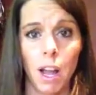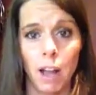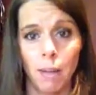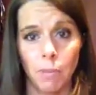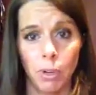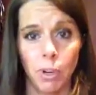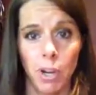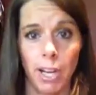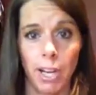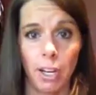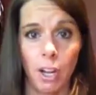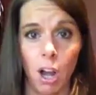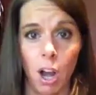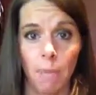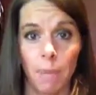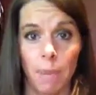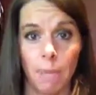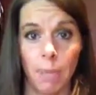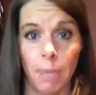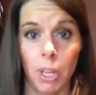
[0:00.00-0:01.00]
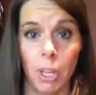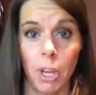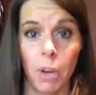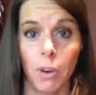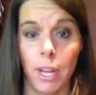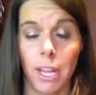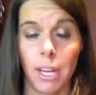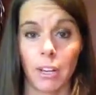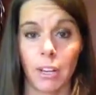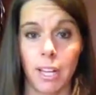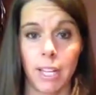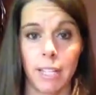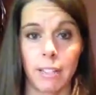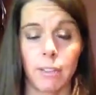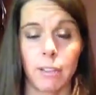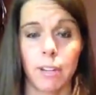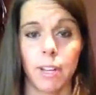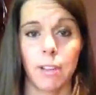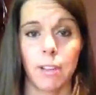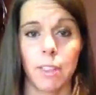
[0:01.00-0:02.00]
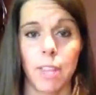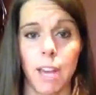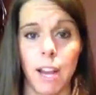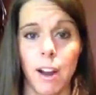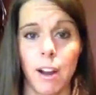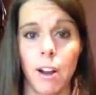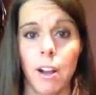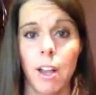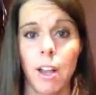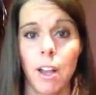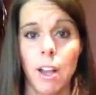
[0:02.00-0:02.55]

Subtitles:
go ahead and comment below and I'll answer you there.